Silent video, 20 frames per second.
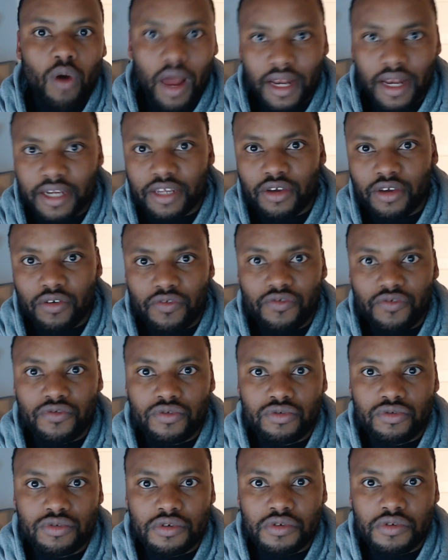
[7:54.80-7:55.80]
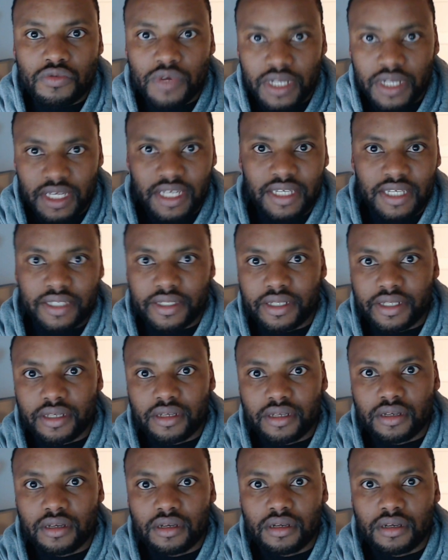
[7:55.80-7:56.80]
by the quality of food we
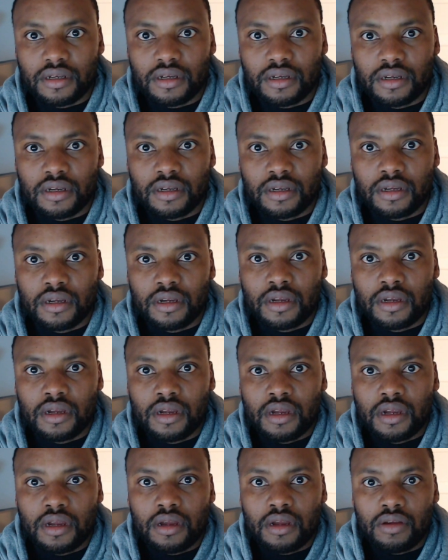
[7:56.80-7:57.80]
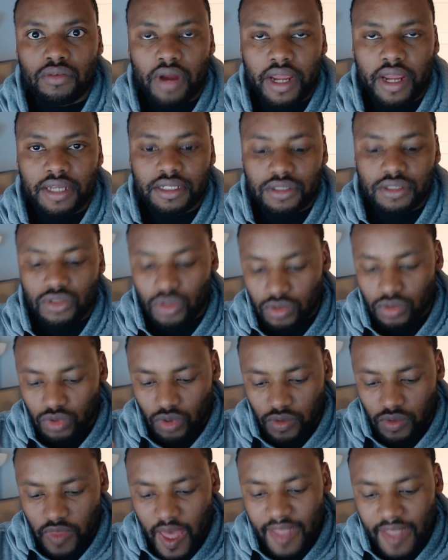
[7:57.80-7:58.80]
eat, right?
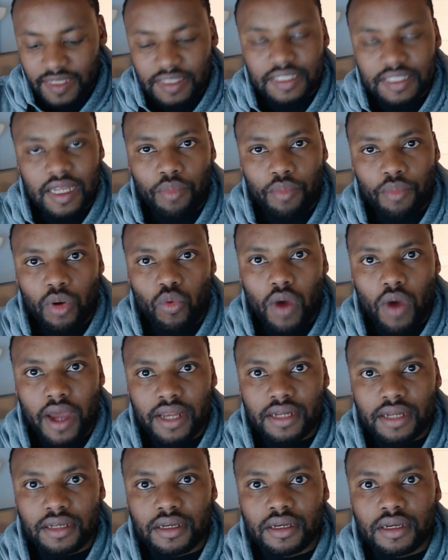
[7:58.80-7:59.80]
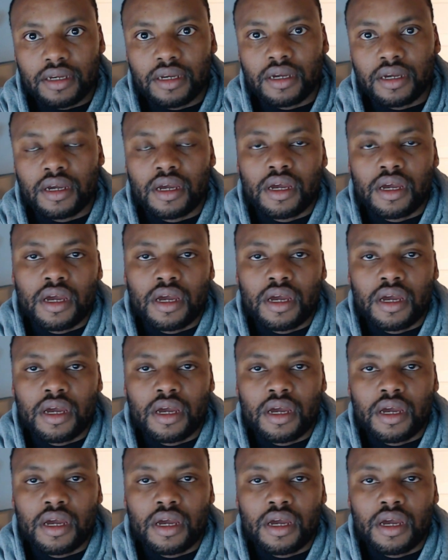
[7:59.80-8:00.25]
So that's number one.